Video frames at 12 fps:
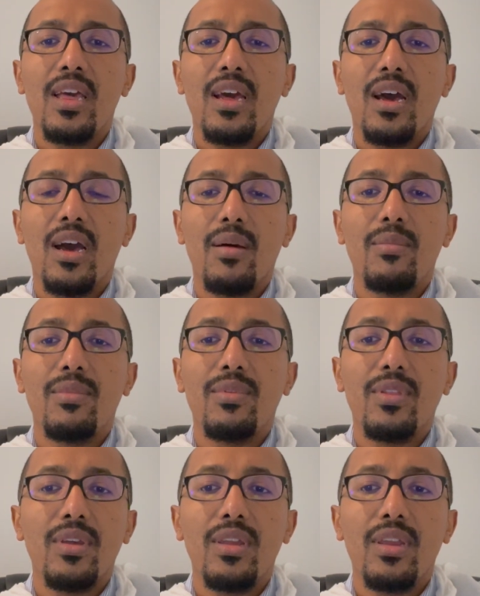
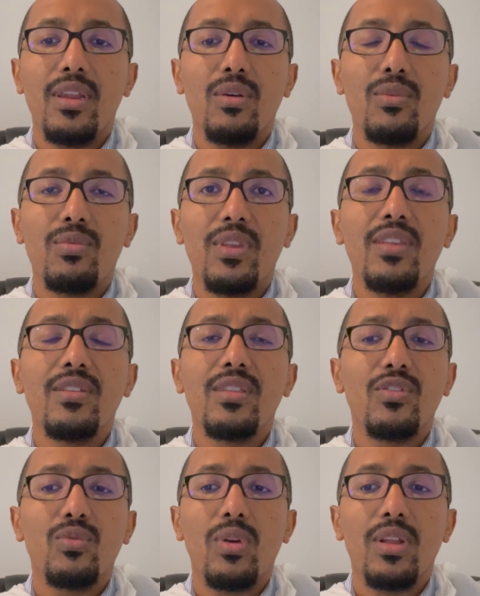things in
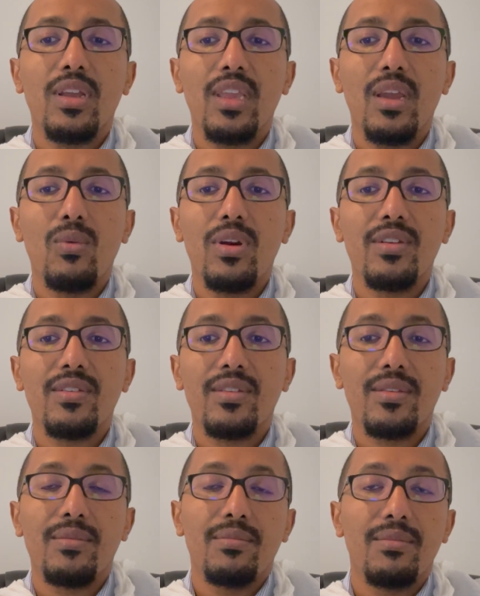this world can get
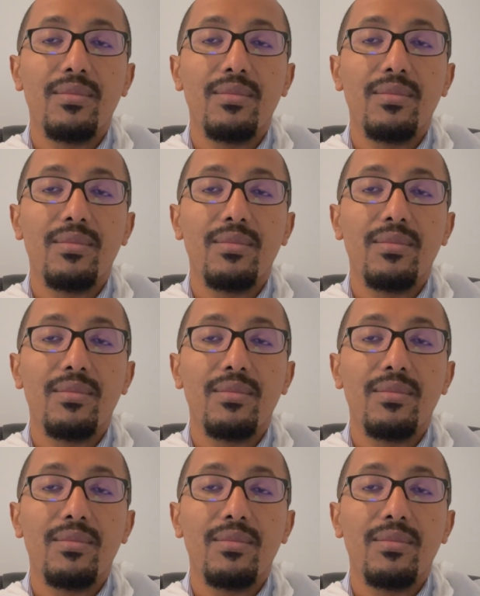worse,